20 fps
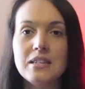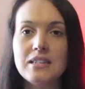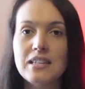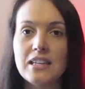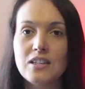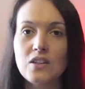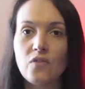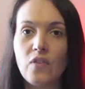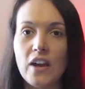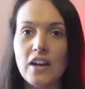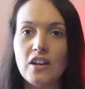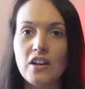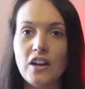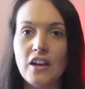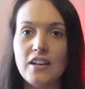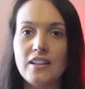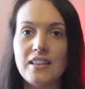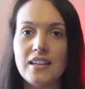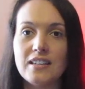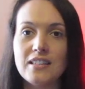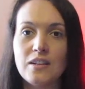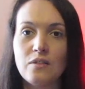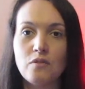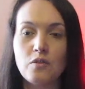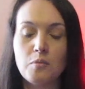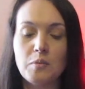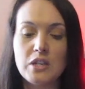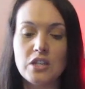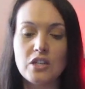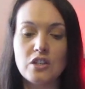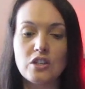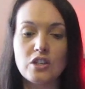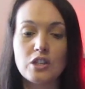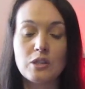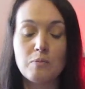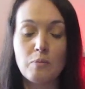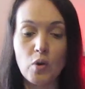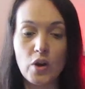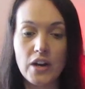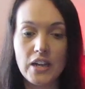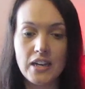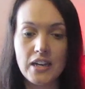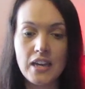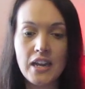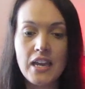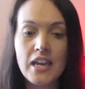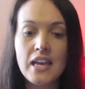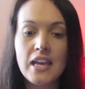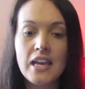since finding out this information this morning.